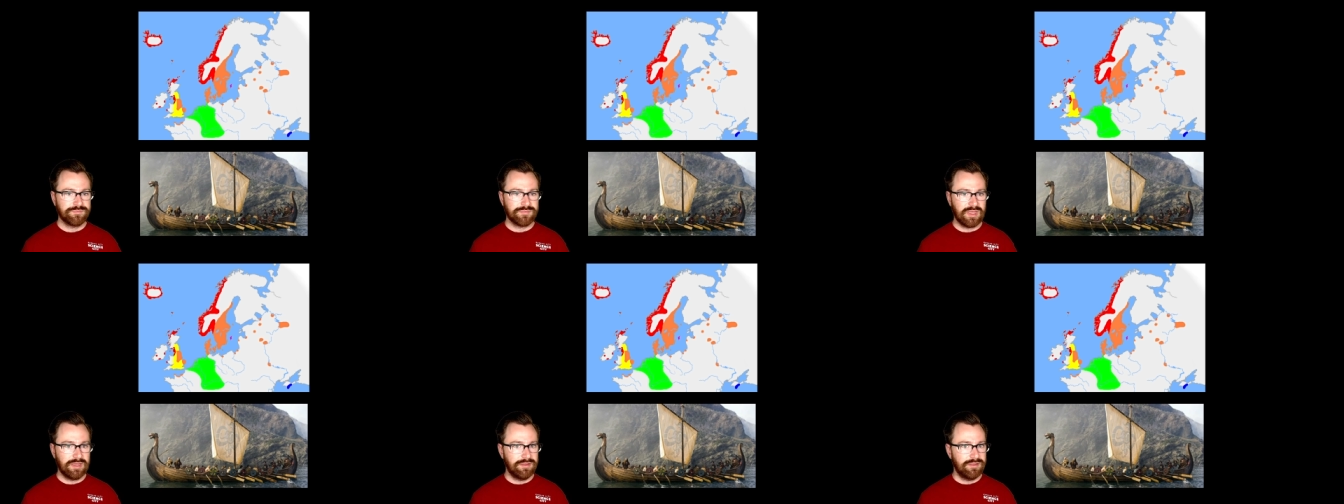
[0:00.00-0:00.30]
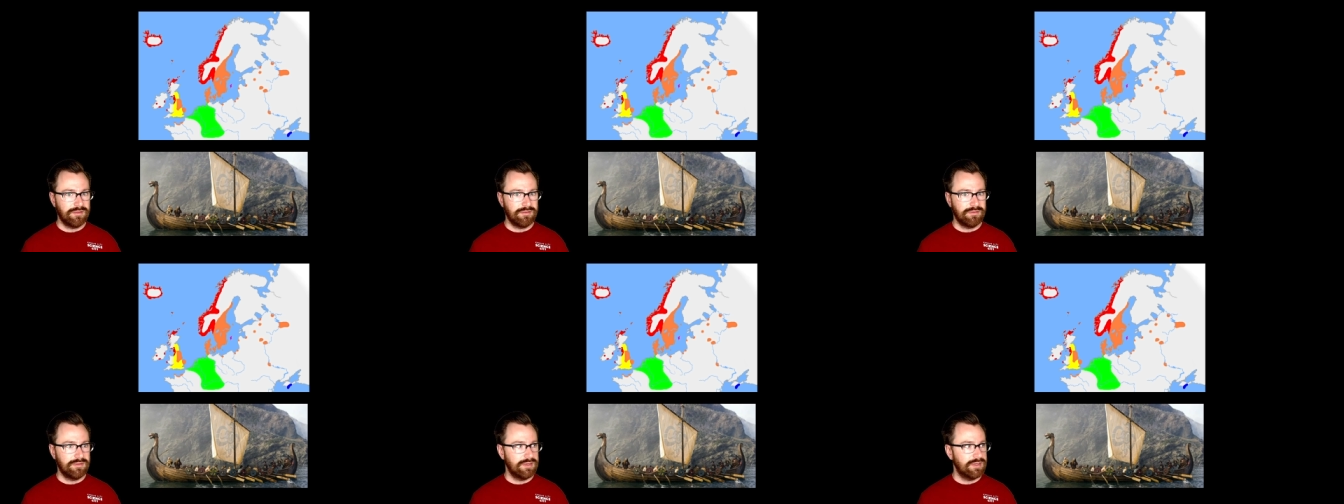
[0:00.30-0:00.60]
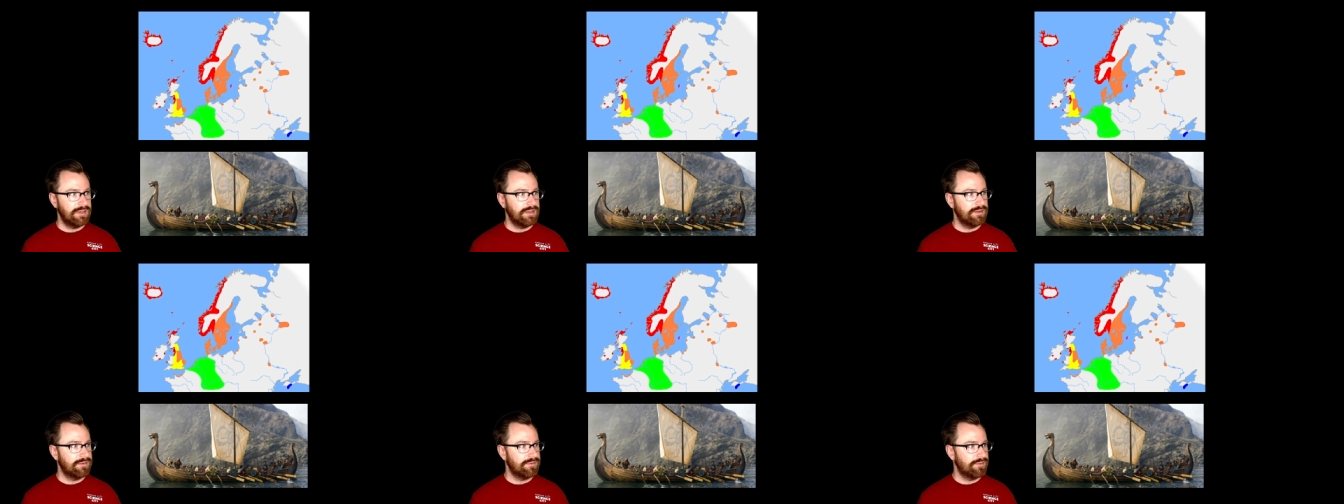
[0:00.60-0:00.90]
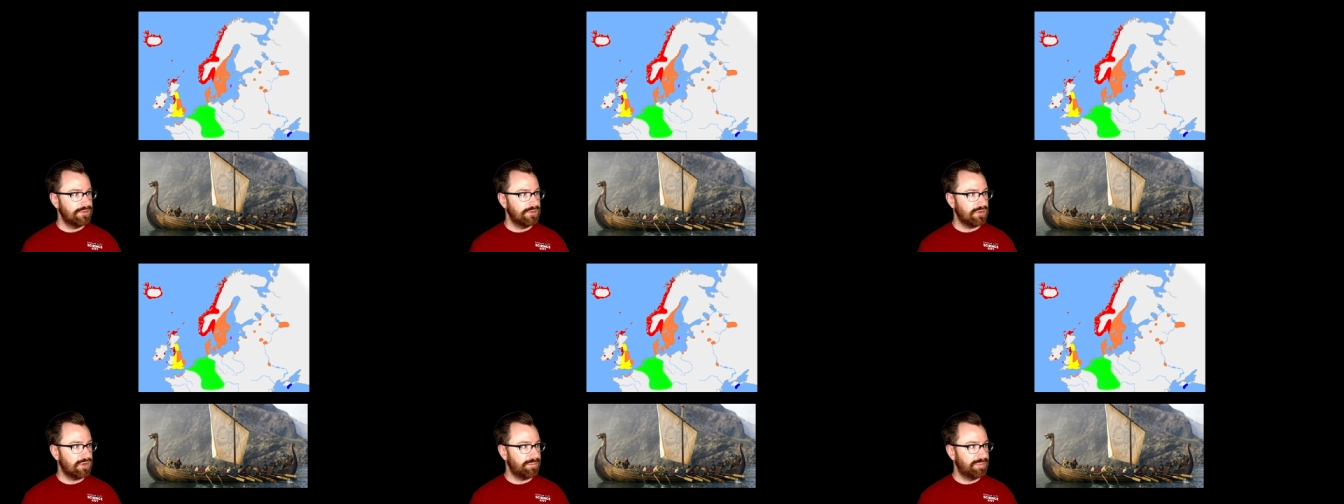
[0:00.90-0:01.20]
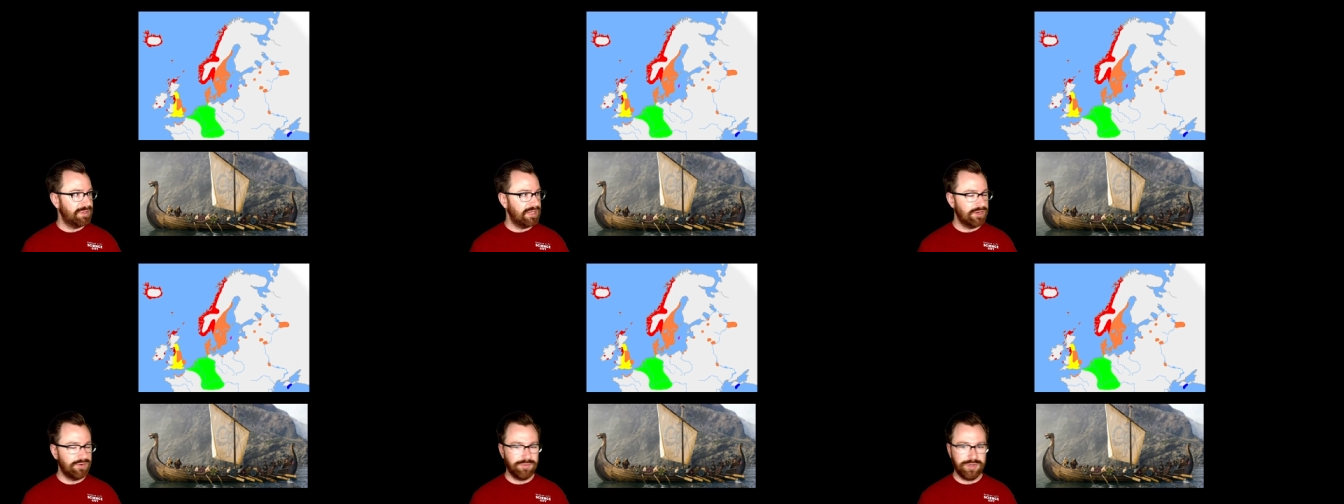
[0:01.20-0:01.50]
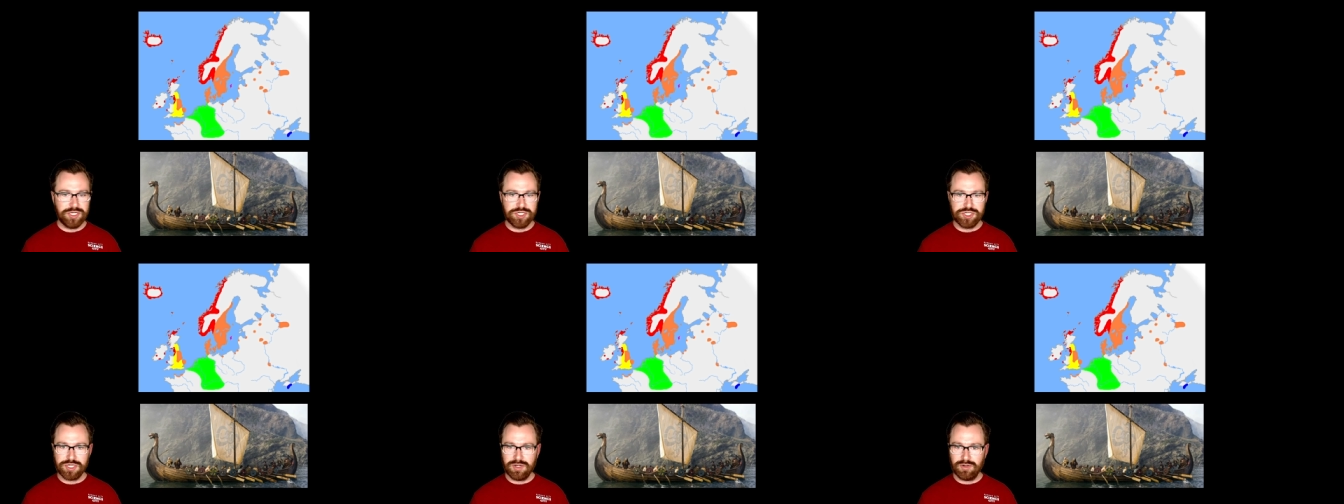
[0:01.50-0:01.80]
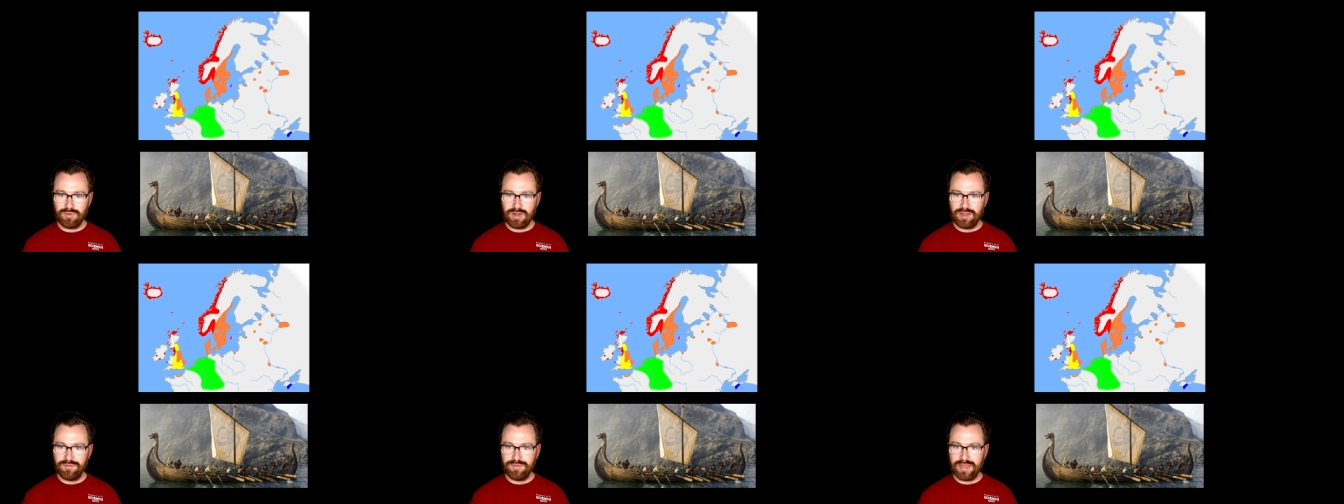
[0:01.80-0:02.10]
uh, the European region
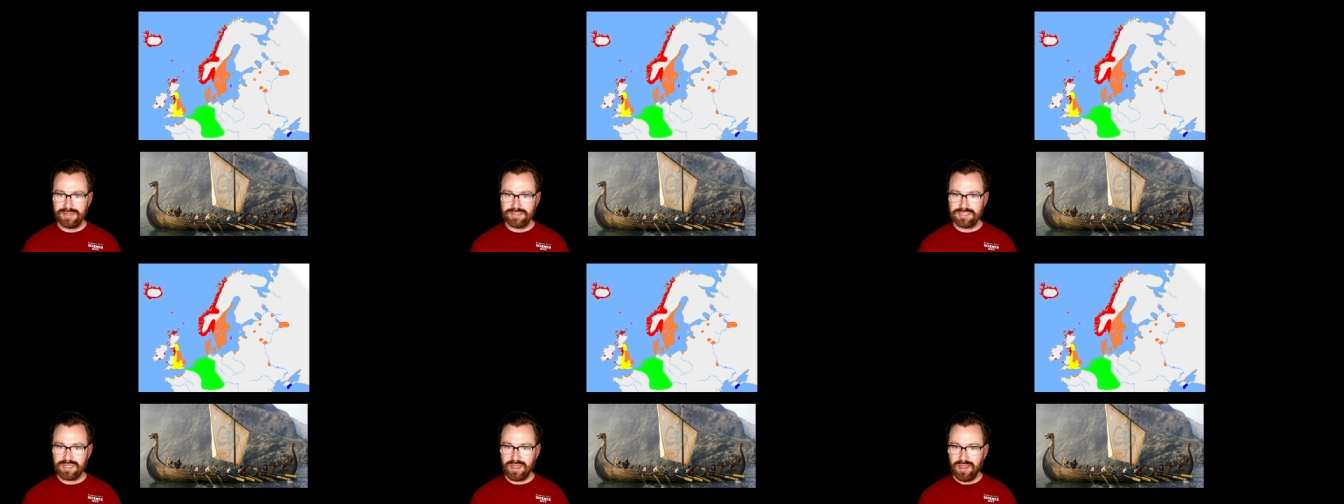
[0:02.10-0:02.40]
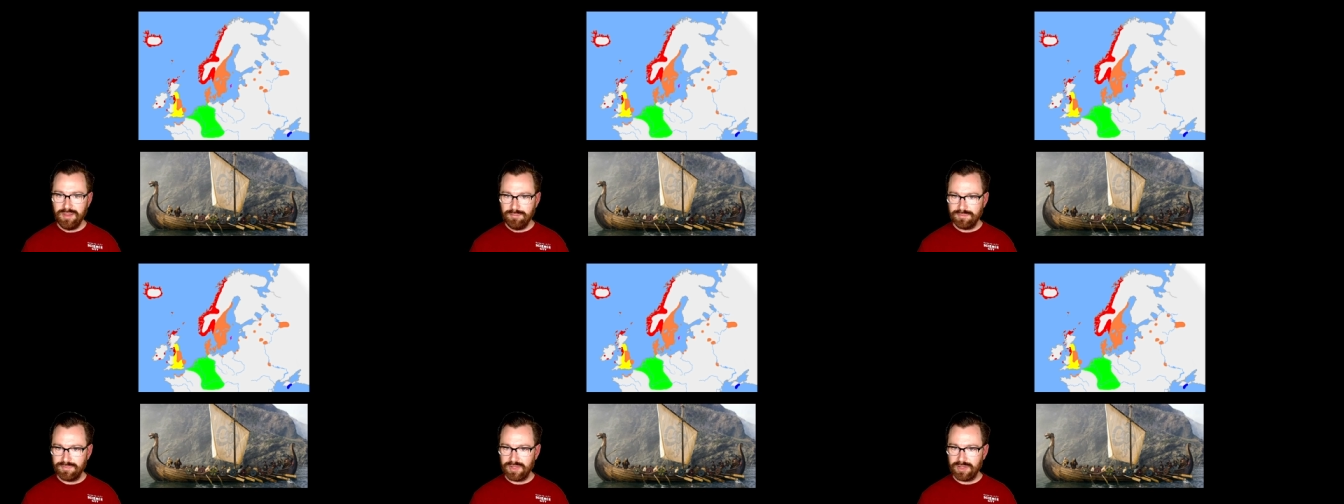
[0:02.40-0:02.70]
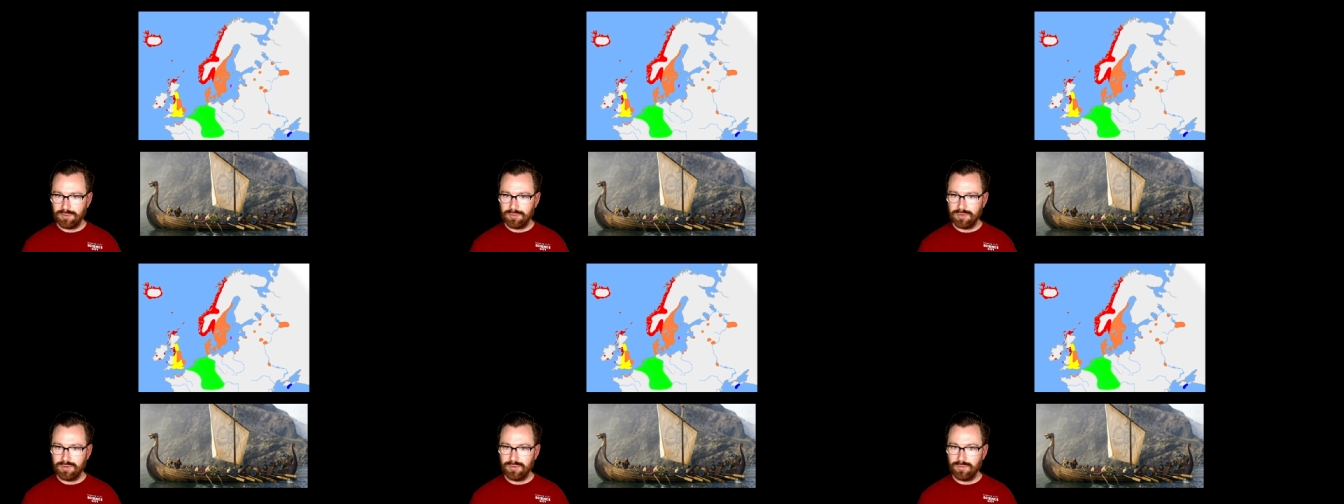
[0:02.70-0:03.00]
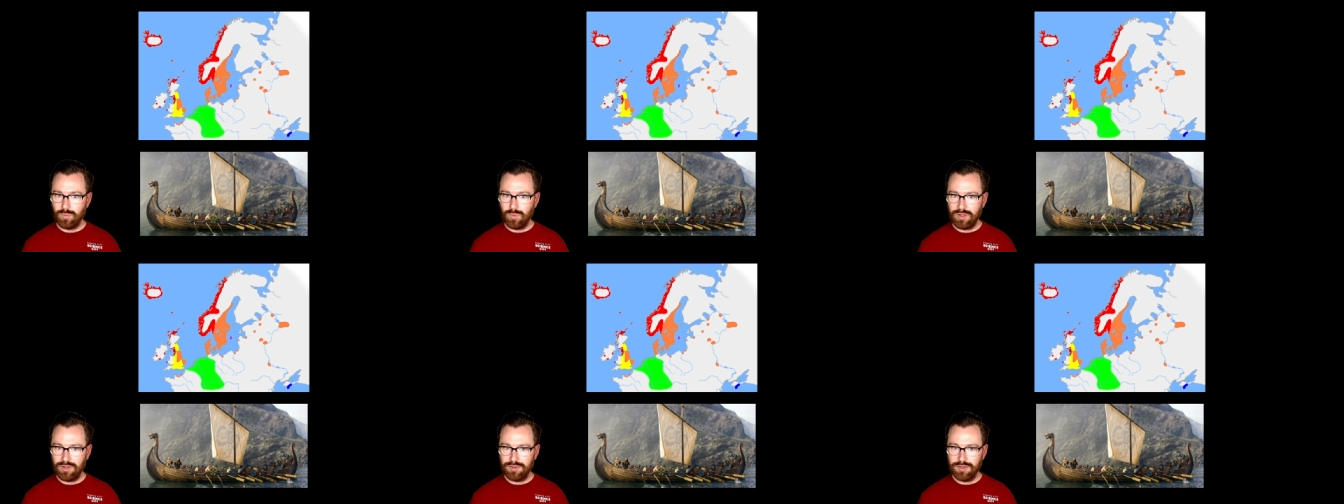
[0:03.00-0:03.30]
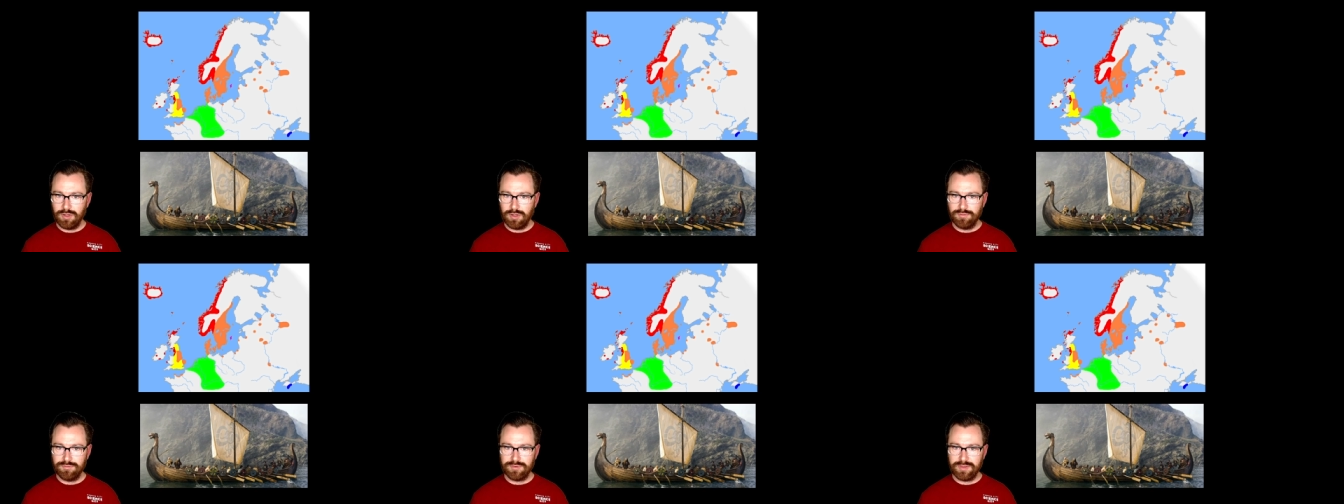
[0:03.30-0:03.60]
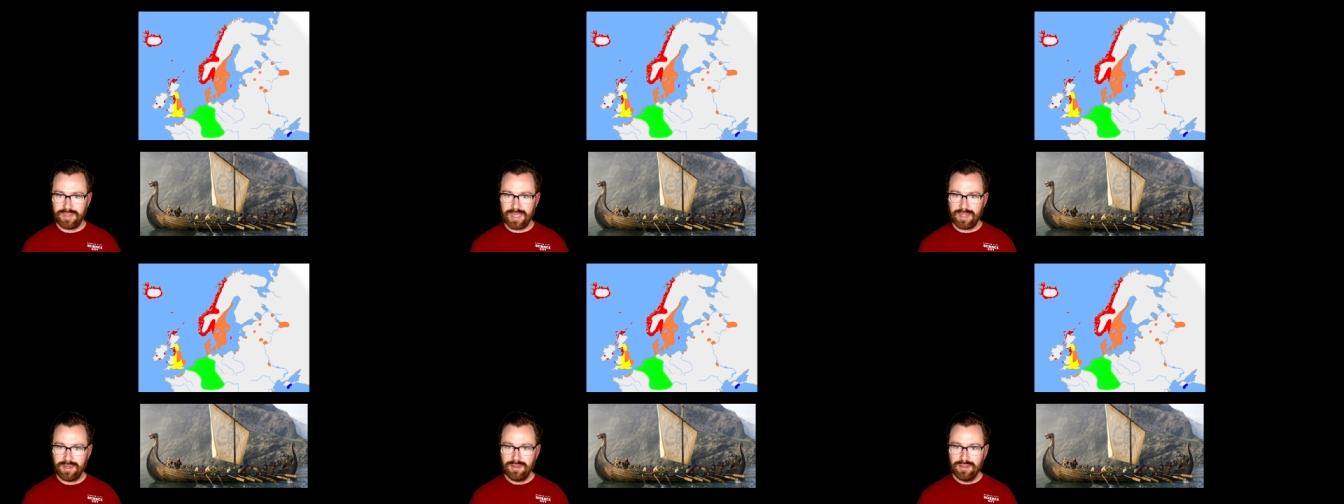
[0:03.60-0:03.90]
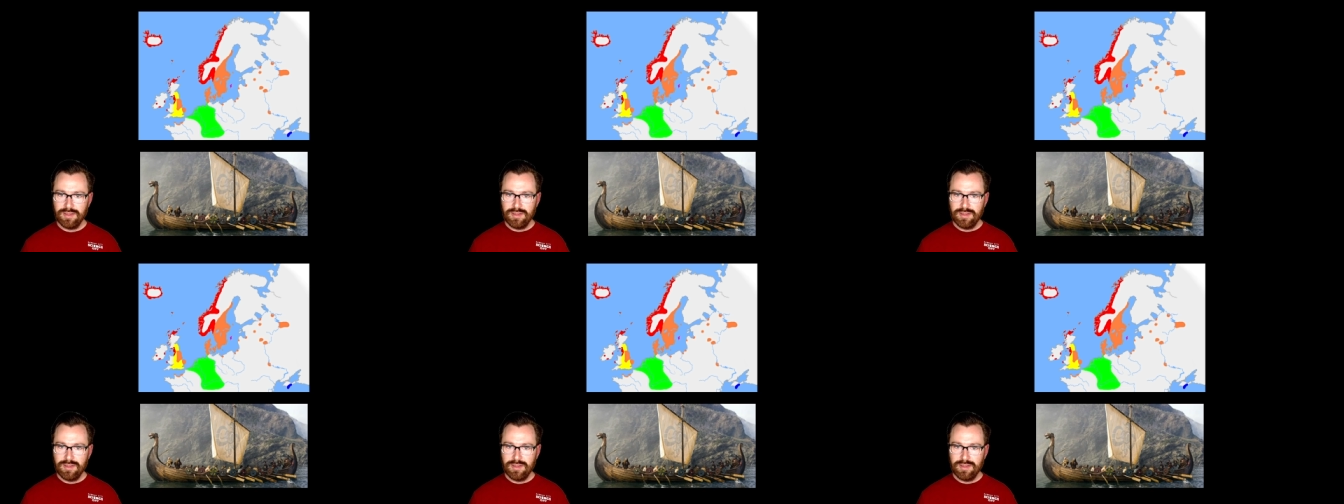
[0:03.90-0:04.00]
around that time. They were well known for that.